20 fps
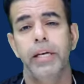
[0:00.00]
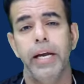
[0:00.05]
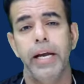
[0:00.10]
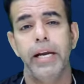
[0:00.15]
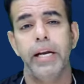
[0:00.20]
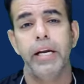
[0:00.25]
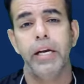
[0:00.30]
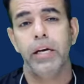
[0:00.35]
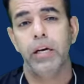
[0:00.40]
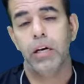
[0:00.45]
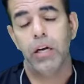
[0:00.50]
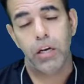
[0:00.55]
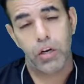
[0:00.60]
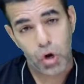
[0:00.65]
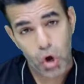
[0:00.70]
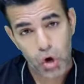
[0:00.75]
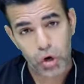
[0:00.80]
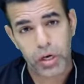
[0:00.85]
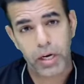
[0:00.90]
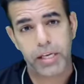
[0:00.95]
and
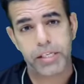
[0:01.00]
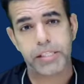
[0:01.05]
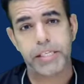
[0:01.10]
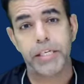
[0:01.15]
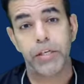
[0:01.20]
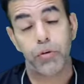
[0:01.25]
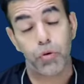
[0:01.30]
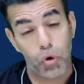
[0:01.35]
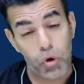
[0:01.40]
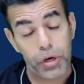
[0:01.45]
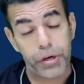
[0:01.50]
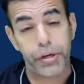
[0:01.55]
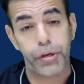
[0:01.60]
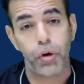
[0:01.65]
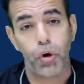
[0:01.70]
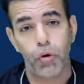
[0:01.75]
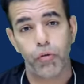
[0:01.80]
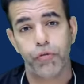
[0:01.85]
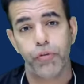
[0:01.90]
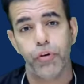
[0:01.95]
long-lasting quality
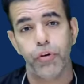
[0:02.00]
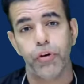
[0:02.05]
of